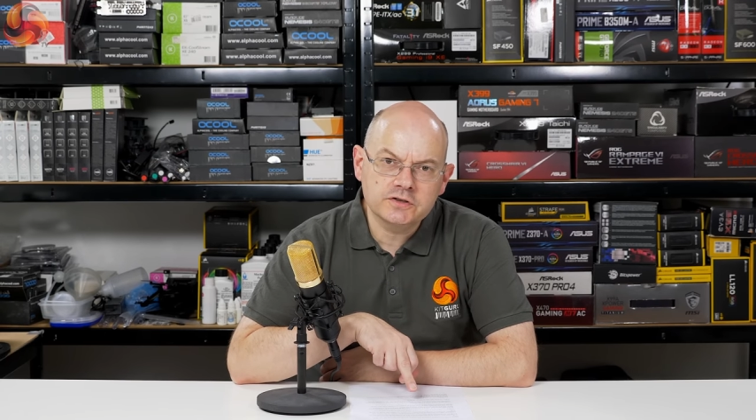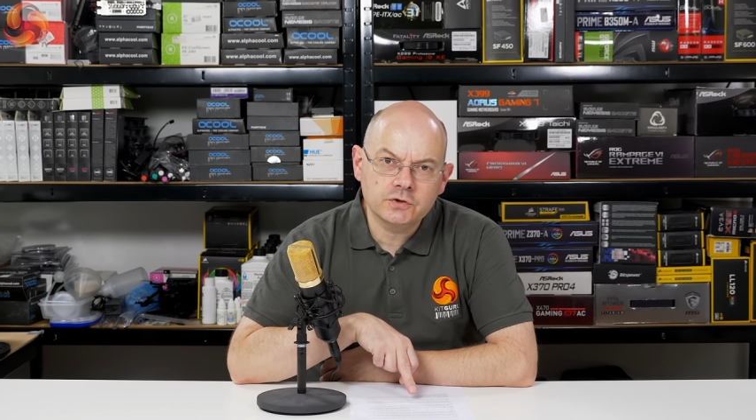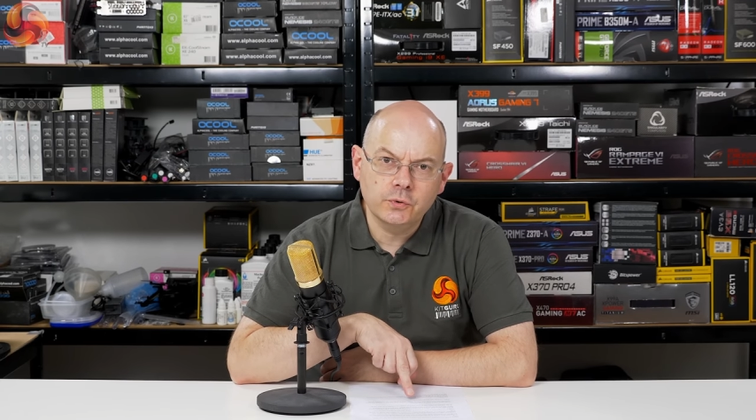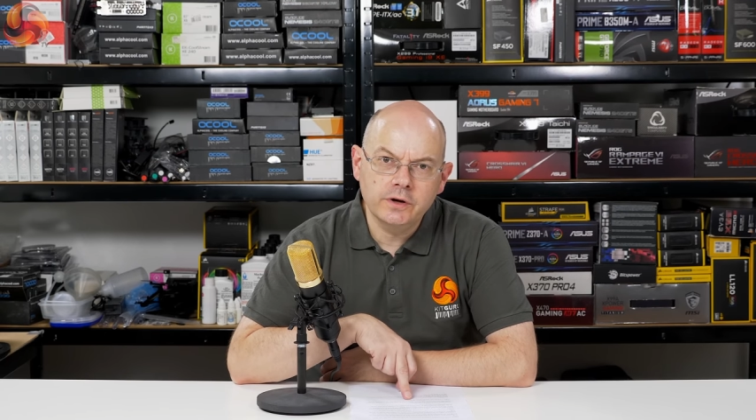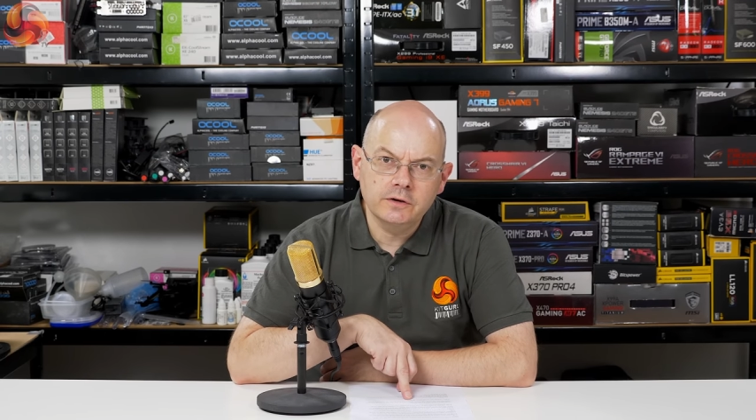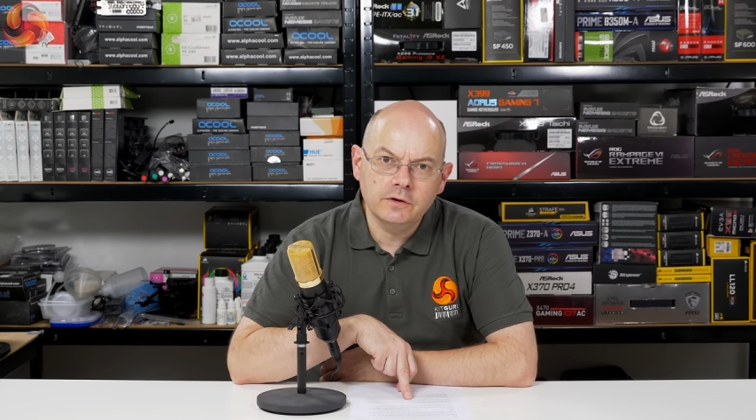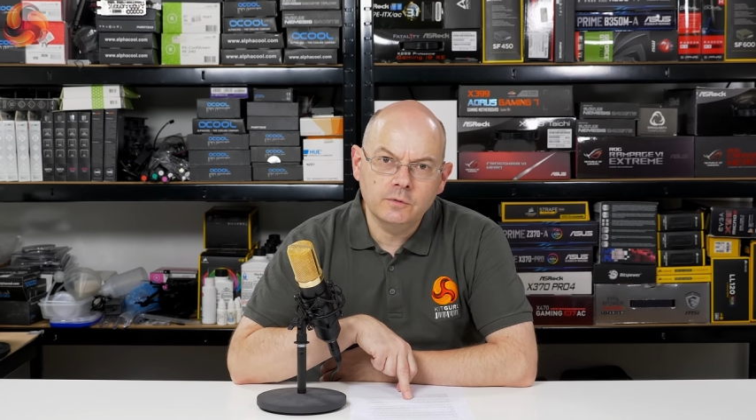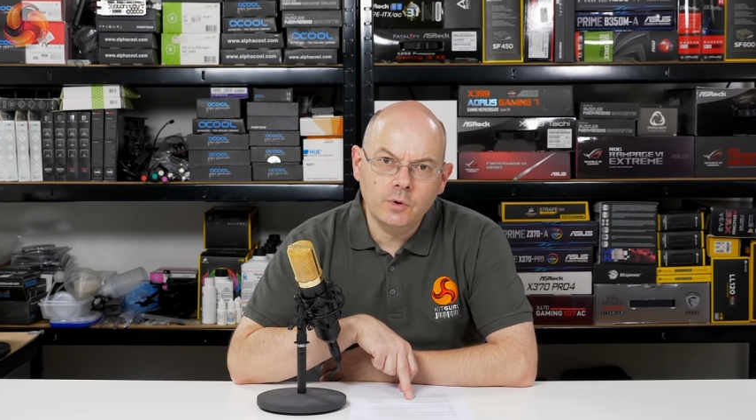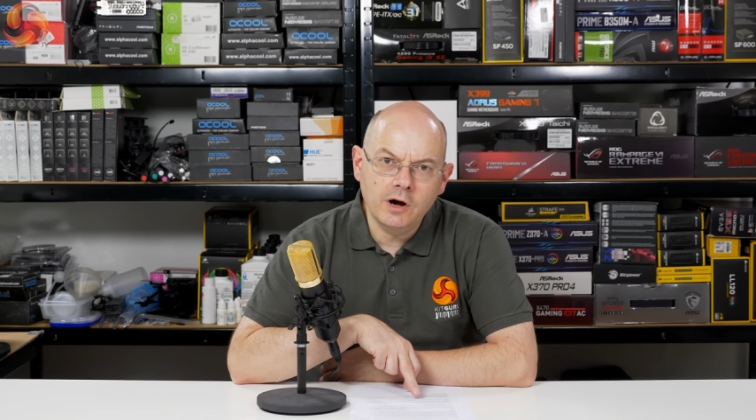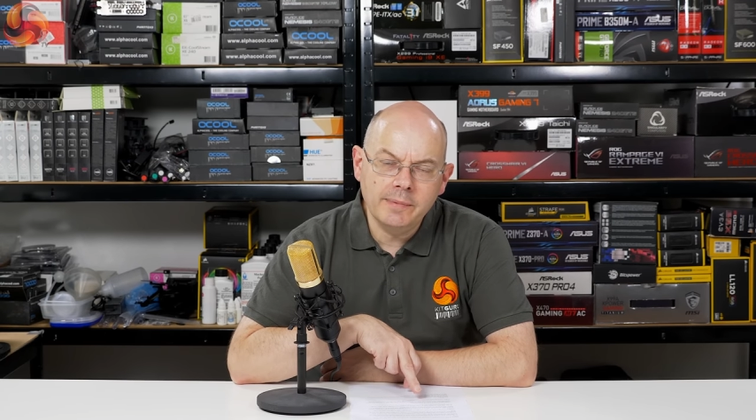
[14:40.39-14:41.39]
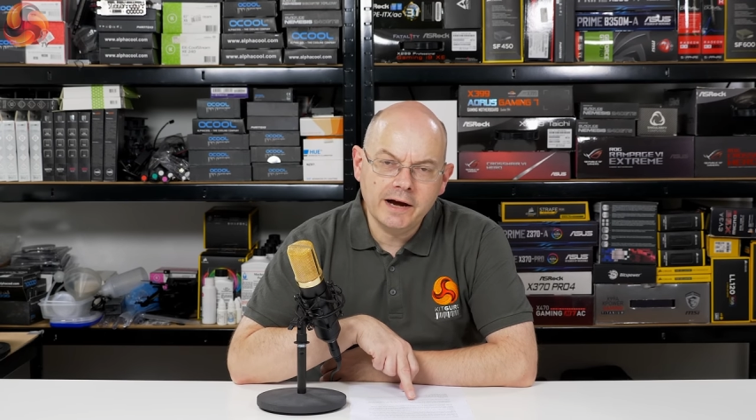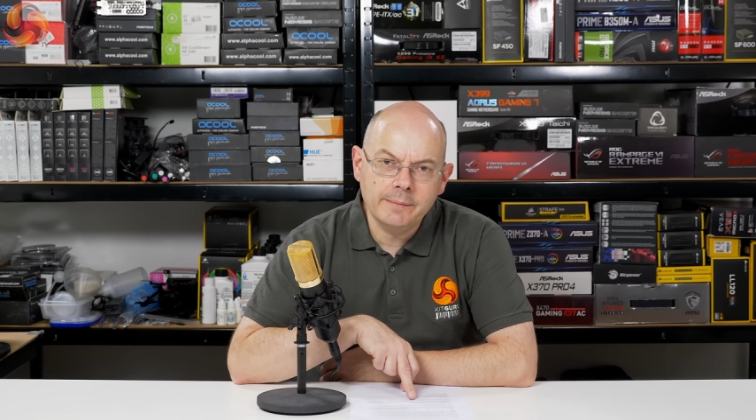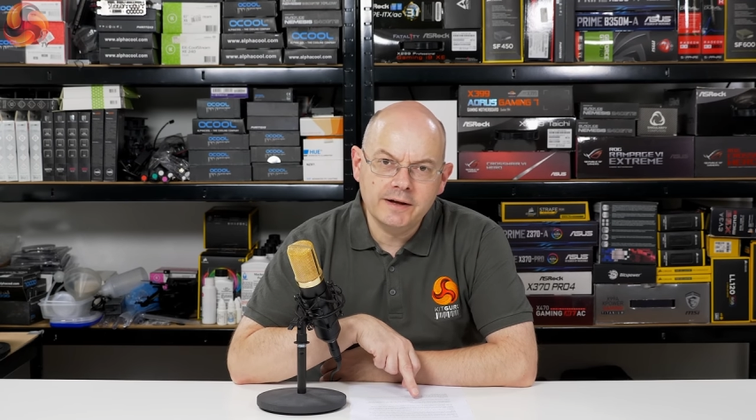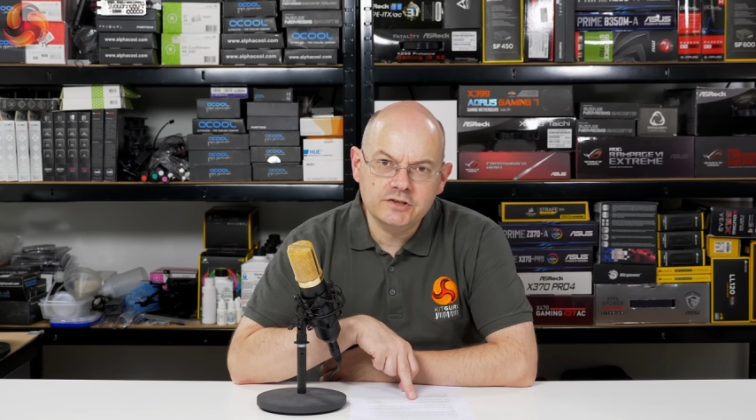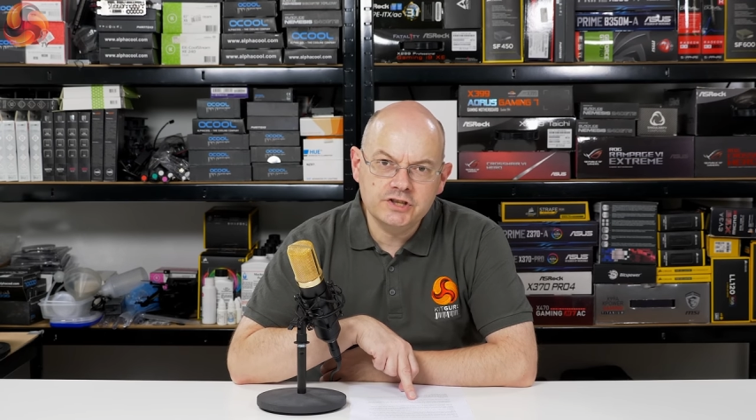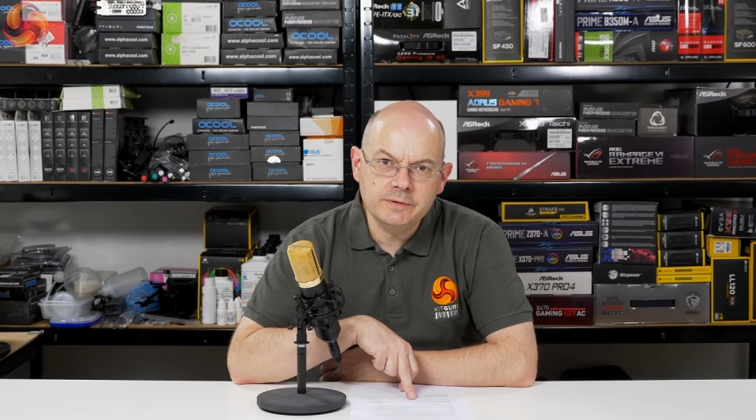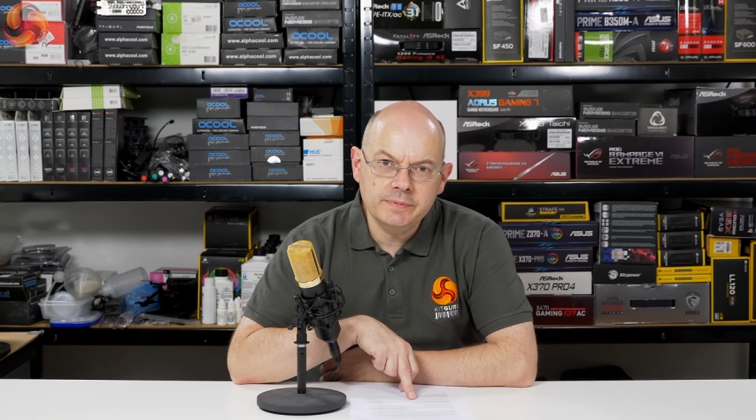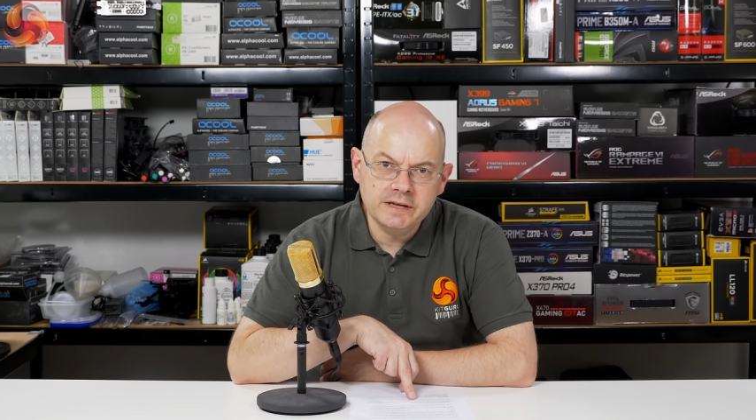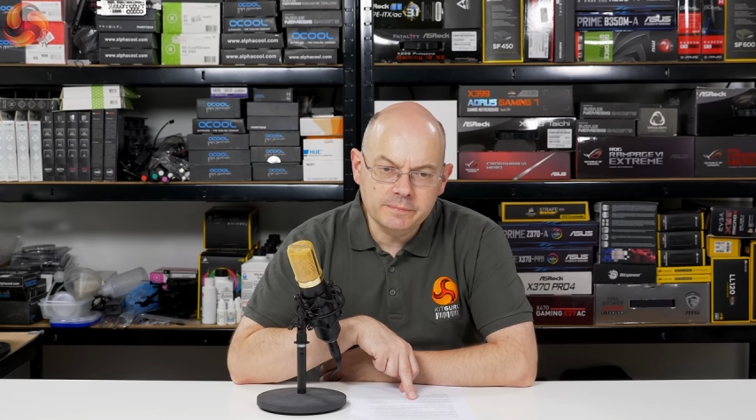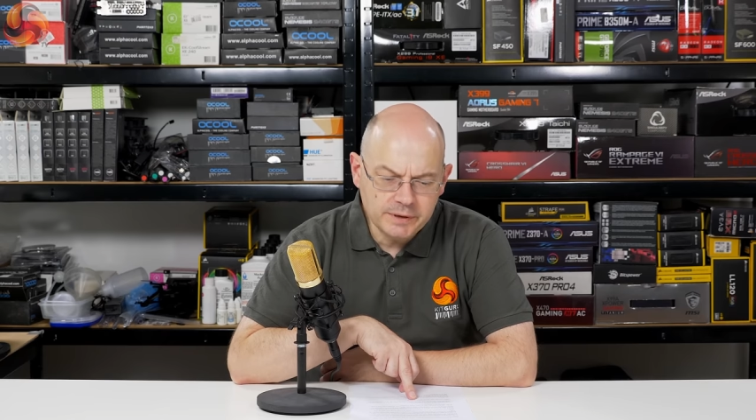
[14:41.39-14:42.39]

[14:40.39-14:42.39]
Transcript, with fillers: story a while back about G P